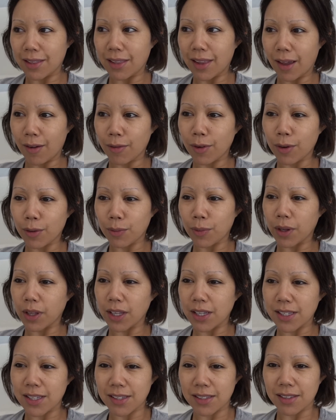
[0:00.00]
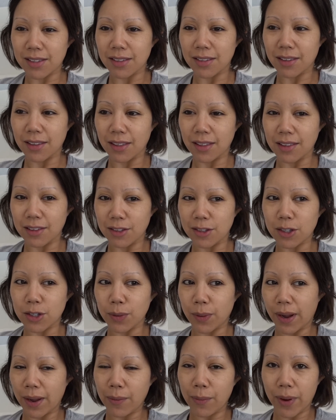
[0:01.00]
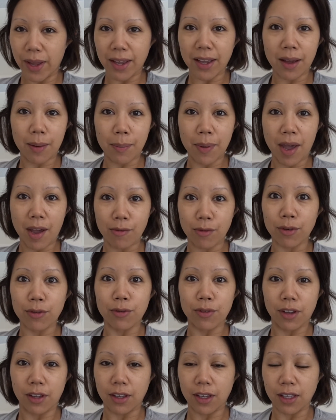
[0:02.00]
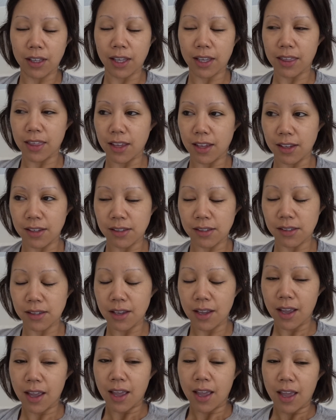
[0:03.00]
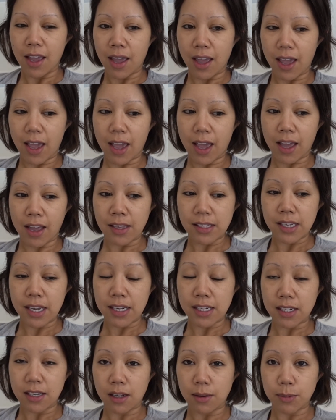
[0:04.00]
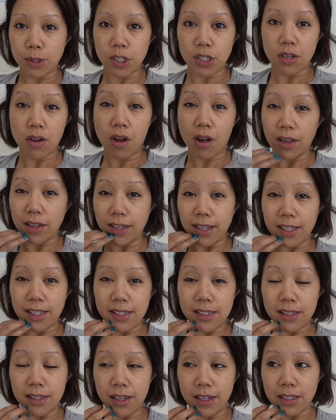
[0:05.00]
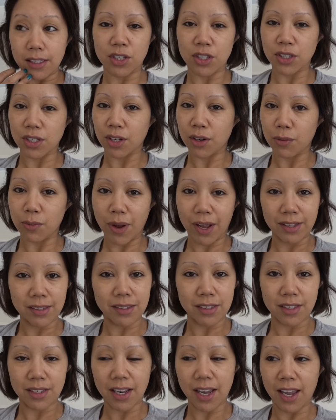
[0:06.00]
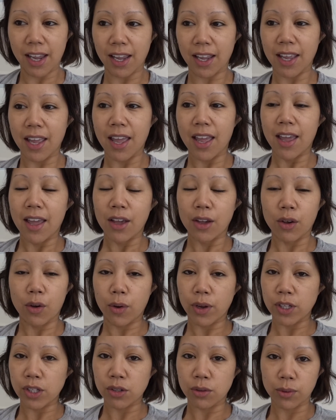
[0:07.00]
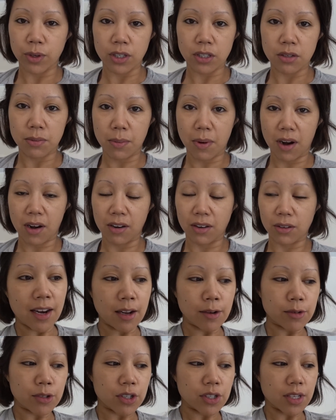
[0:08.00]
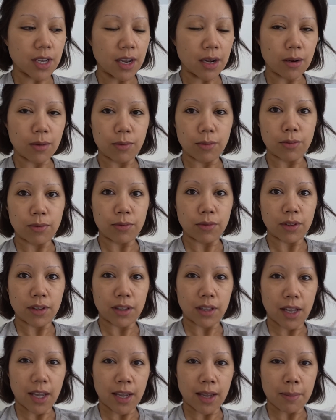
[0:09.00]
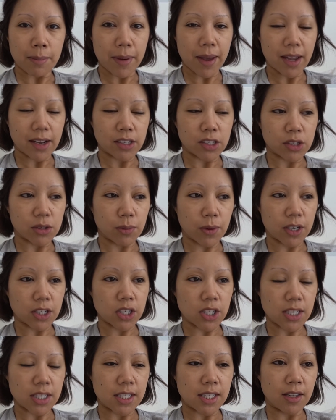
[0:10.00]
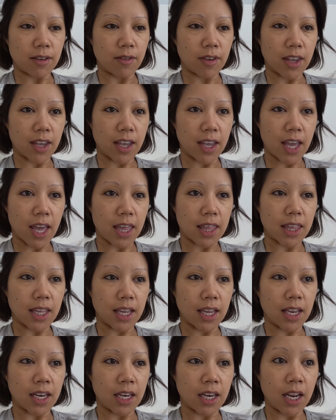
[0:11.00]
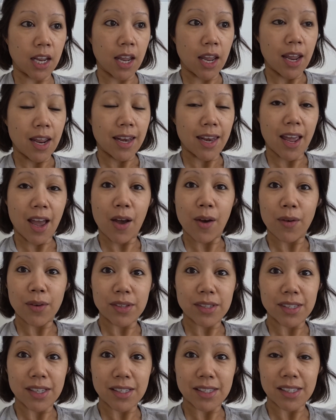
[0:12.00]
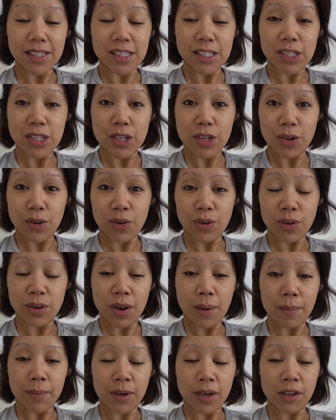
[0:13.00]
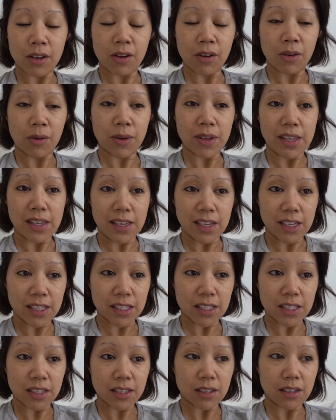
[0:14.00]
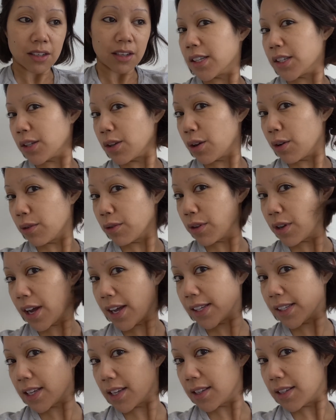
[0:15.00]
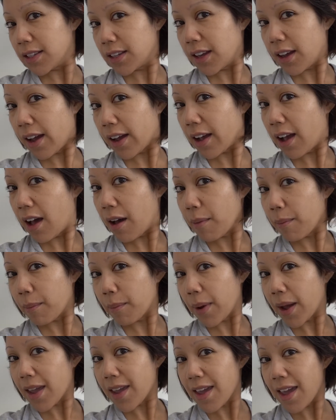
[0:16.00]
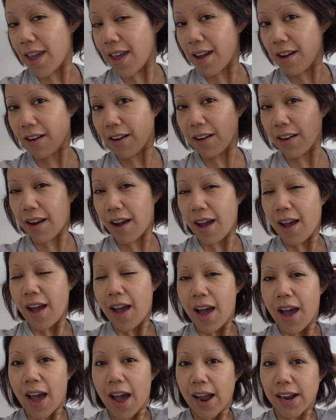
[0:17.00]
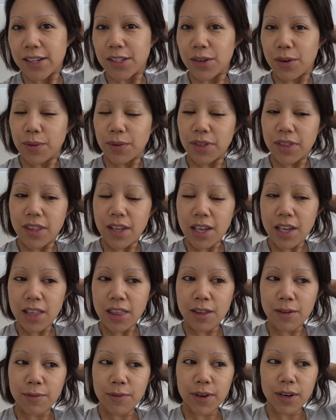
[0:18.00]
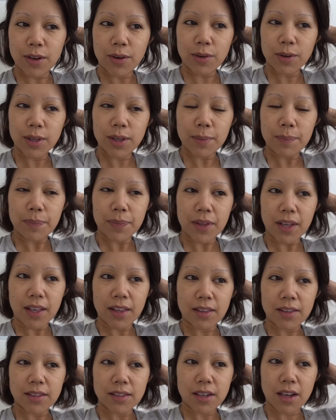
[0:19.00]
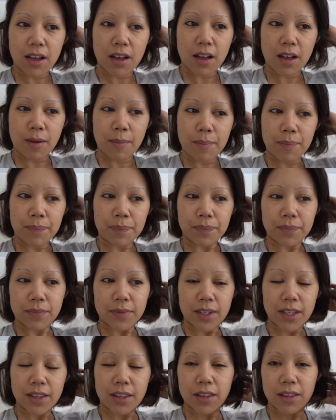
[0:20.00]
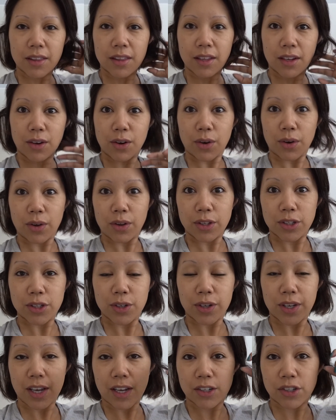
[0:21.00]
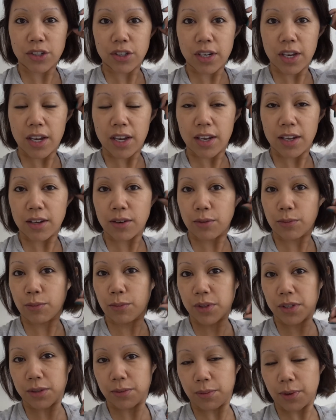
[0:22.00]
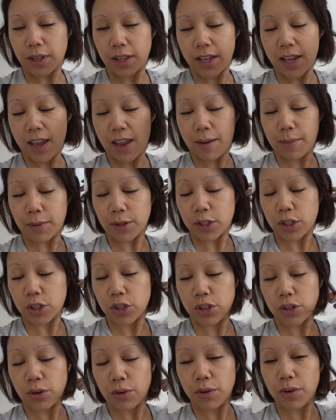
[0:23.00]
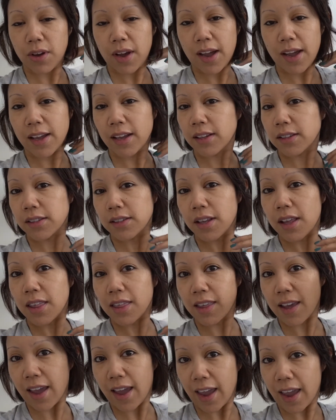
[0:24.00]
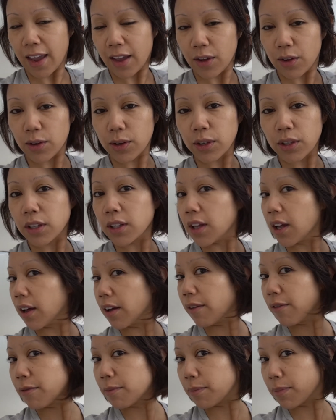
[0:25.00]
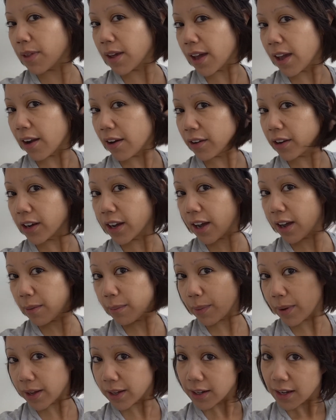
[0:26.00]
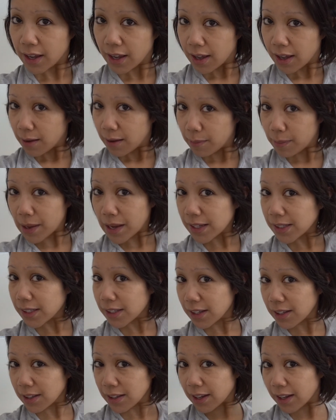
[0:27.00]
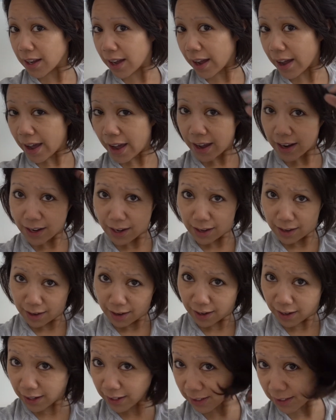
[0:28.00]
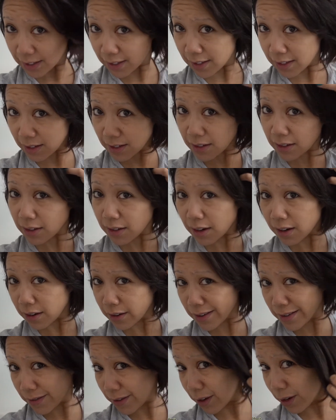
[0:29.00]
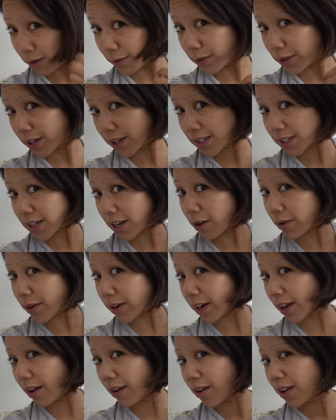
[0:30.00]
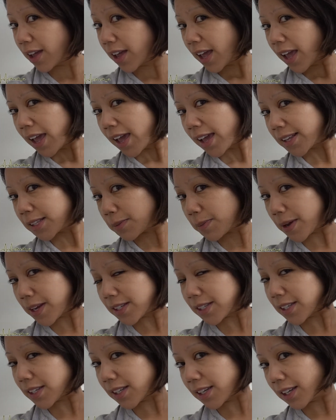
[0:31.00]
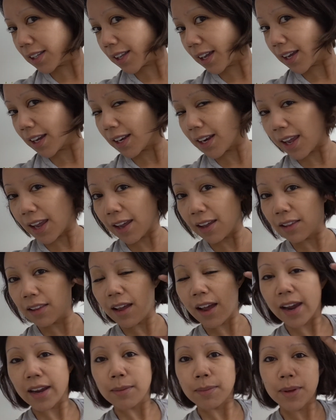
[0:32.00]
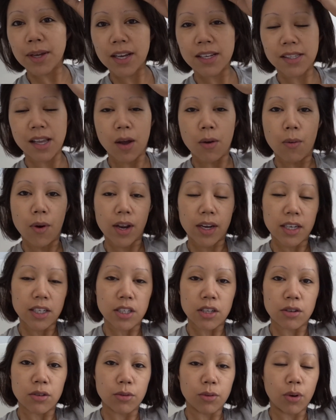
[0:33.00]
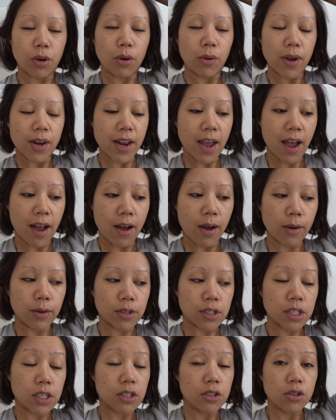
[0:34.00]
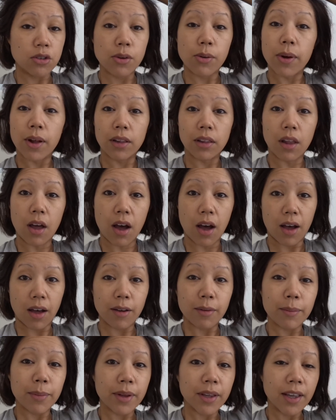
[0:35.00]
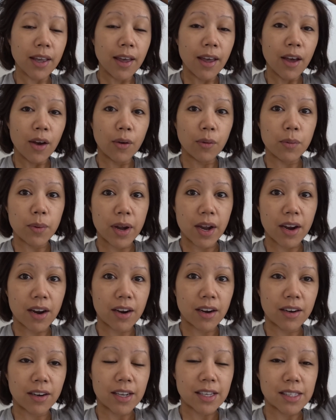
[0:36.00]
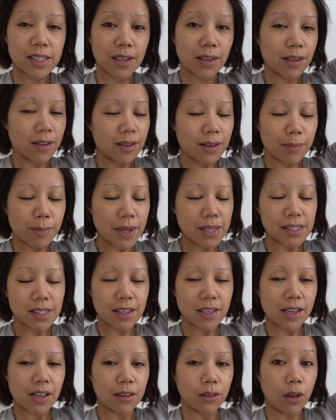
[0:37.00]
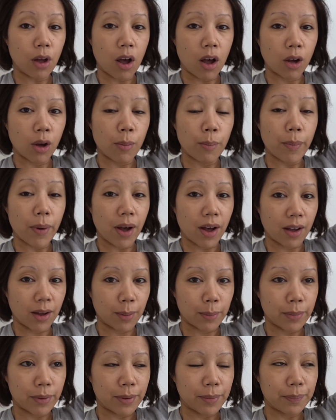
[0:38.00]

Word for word: Never really just do I wake up ever feeling like this, and ended up just calling in sick. Just gonna rest today, go into work tomorrow. And I was just kind of laying in bed, just watching T V, and then now since it's noon, I'm gonna go eat. So you guys can see I cut my hair. I don't think the video clip that um, the girl took yesterday was really able to show you guys the angle of the haircut, but basically I had it cut, I don't even know if you can tell right now. It's basically like an A-line because I wanted to grow it out to a lob, where it's a basically a long bob.